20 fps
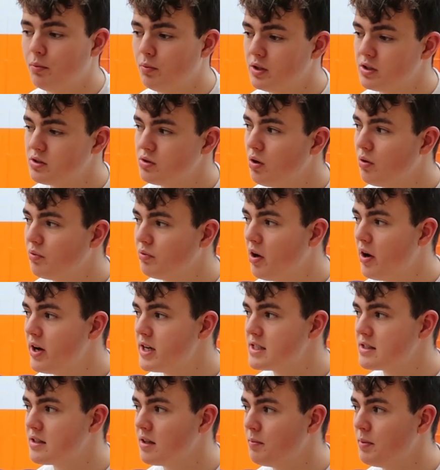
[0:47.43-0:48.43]
It's not
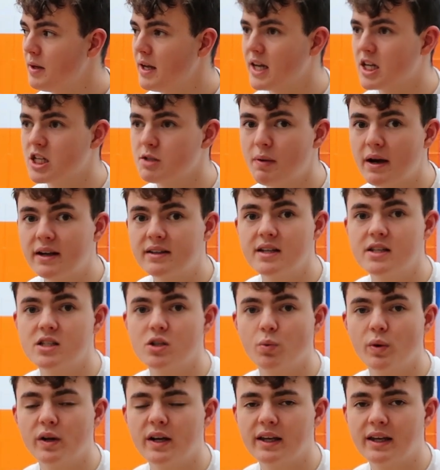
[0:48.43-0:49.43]
nice to be expected
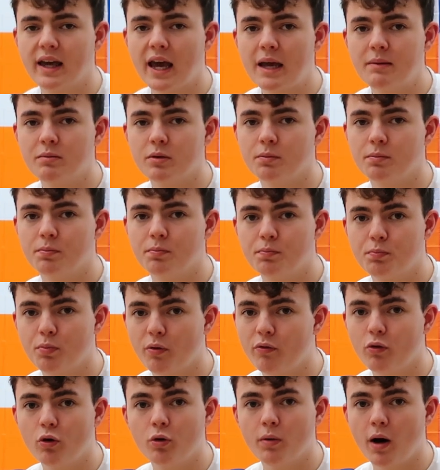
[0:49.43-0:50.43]
to win a game and
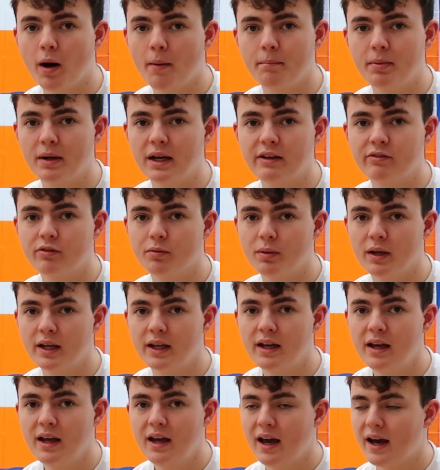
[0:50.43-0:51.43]
perform
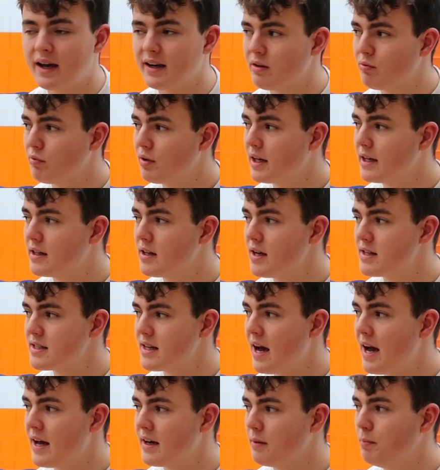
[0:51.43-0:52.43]
unbelievably, and it really does
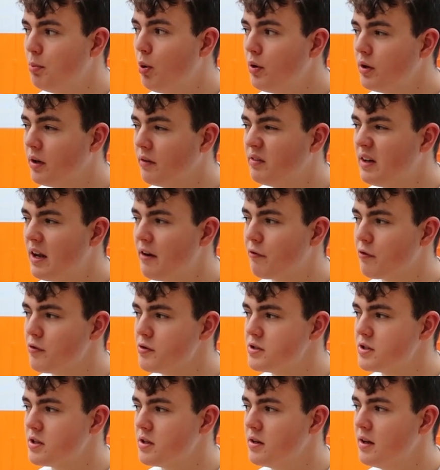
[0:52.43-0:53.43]
add a point of
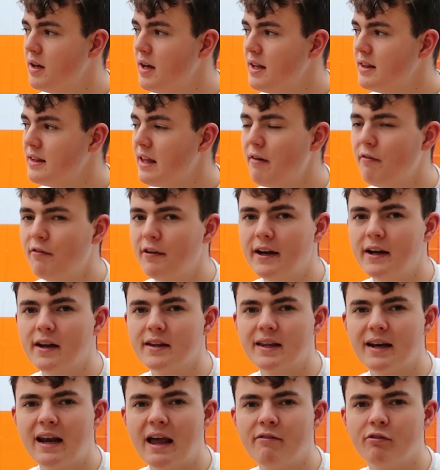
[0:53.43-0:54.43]
difference and definitely
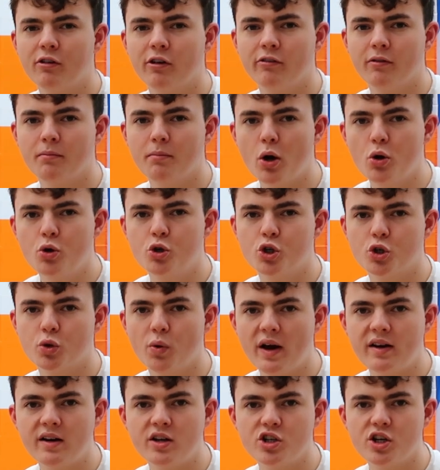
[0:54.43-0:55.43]
another level of
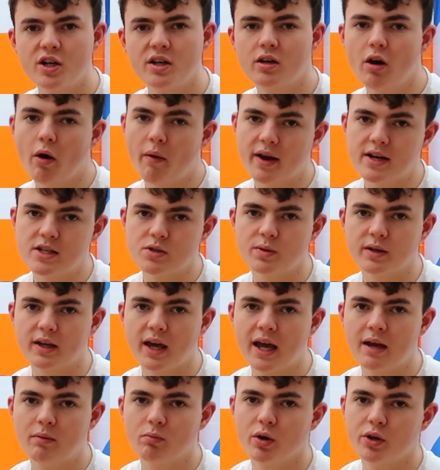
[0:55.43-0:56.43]
emotional energy going into a
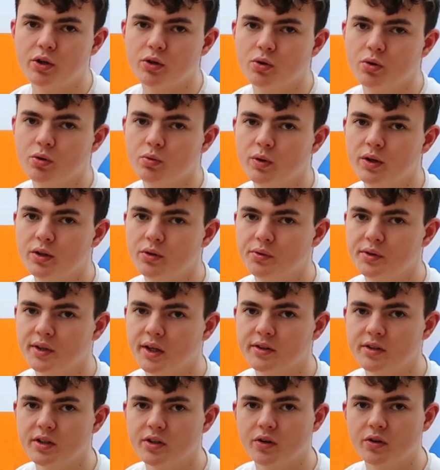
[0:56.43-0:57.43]
game when you're
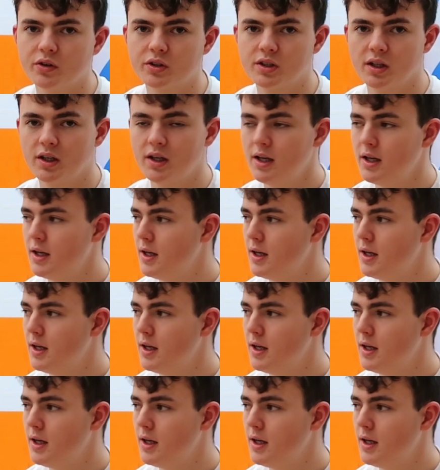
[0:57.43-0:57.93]
the underdogs.